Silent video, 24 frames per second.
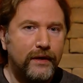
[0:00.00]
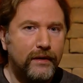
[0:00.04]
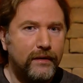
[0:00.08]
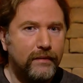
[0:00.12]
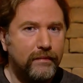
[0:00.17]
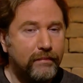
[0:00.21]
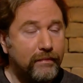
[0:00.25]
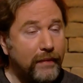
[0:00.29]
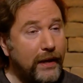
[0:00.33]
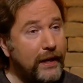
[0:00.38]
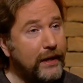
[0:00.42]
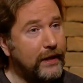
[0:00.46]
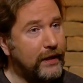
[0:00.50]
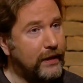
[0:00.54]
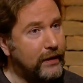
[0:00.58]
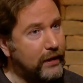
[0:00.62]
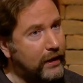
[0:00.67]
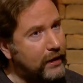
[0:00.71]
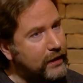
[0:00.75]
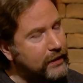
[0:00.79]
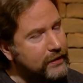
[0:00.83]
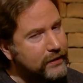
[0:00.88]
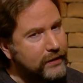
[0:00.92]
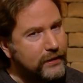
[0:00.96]
many,
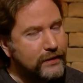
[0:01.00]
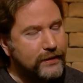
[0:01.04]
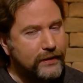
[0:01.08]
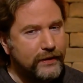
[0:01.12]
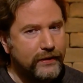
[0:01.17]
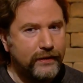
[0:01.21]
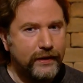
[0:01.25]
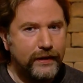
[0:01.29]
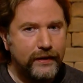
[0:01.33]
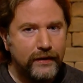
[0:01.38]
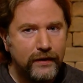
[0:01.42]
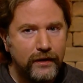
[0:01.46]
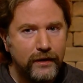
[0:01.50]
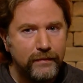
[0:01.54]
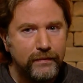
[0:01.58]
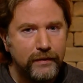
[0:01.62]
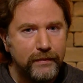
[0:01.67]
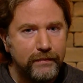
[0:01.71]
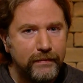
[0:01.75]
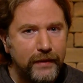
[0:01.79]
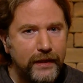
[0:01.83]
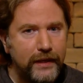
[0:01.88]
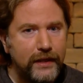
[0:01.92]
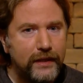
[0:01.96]
not necessarily all, but
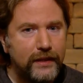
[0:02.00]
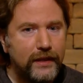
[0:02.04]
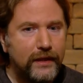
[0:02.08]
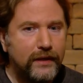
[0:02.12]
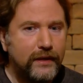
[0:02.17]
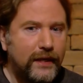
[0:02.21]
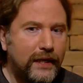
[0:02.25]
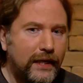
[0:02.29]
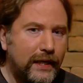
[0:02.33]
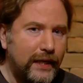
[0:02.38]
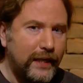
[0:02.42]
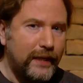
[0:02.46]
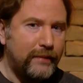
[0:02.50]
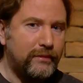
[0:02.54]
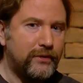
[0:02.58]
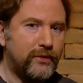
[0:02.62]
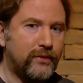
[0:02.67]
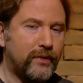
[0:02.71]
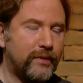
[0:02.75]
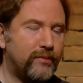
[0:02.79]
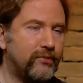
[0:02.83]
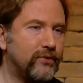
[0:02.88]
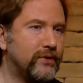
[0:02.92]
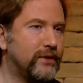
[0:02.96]
many that claim to
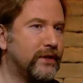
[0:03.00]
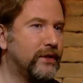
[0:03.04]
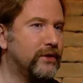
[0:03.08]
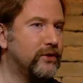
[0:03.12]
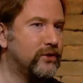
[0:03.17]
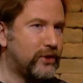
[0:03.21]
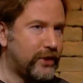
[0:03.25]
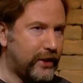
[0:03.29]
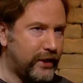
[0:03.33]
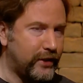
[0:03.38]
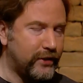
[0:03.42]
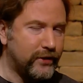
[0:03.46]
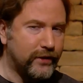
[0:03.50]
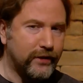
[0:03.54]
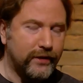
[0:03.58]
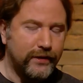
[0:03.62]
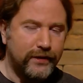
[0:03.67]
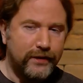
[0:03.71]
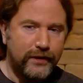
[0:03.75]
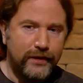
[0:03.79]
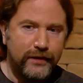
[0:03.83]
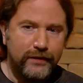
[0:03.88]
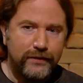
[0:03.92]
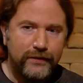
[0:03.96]
represent change in this
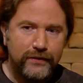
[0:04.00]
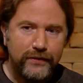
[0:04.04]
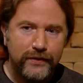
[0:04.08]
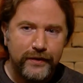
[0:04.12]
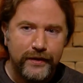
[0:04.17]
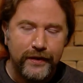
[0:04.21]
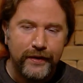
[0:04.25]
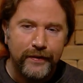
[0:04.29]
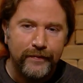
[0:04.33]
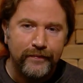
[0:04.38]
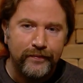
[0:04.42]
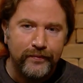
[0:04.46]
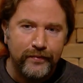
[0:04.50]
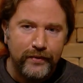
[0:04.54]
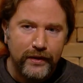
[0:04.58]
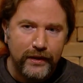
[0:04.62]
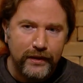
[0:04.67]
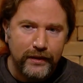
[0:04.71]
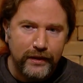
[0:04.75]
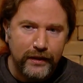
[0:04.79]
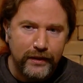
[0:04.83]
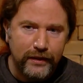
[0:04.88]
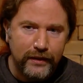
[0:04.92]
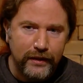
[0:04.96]
country,
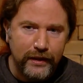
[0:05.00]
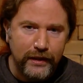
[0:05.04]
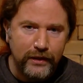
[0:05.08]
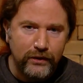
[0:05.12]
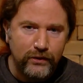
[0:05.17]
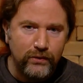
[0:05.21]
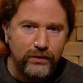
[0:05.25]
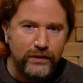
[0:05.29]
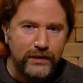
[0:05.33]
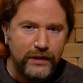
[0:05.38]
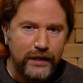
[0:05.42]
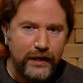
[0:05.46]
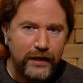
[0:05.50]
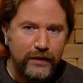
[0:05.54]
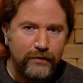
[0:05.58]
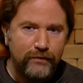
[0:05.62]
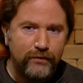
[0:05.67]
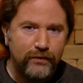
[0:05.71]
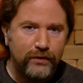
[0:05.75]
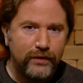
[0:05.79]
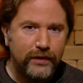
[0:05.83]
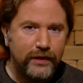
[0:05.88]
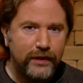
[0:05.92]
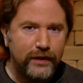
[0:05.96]
that they do stand
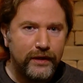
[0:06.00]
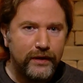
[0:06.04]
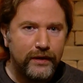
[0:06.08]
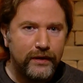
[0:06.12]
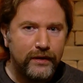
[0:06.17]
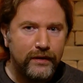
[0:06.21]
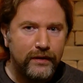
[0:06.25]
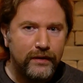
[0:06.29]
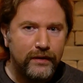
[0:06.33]
for the